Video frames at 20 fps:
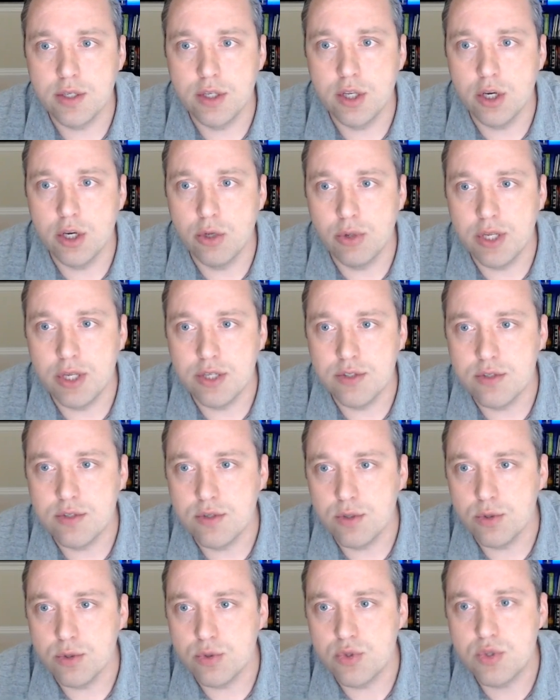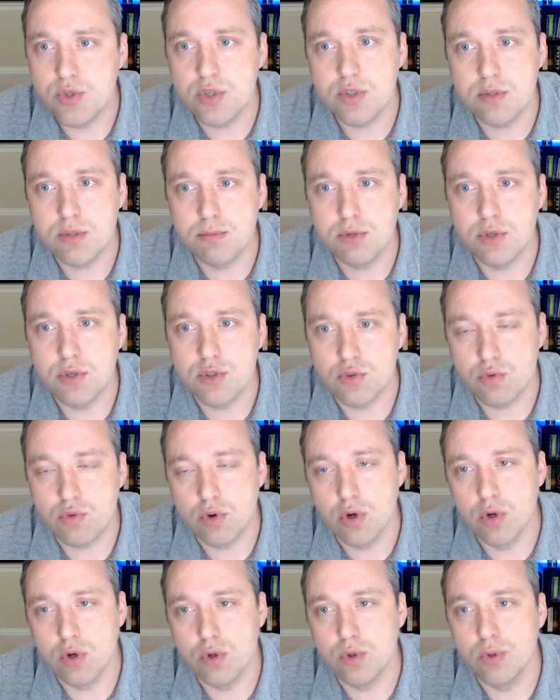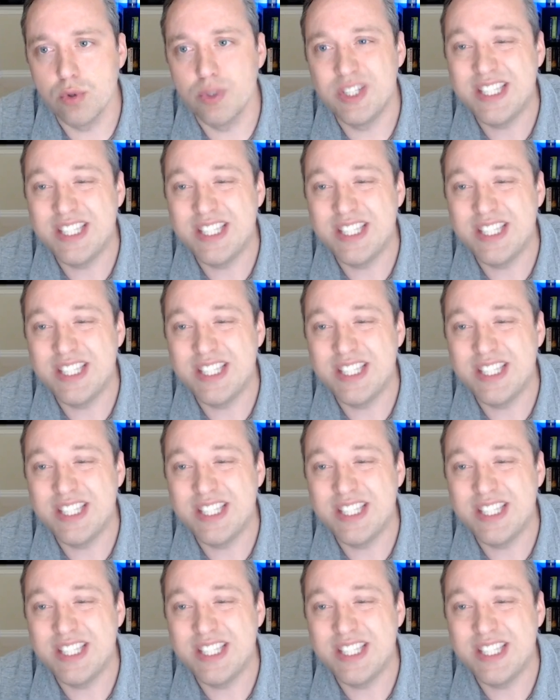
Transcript: go into system control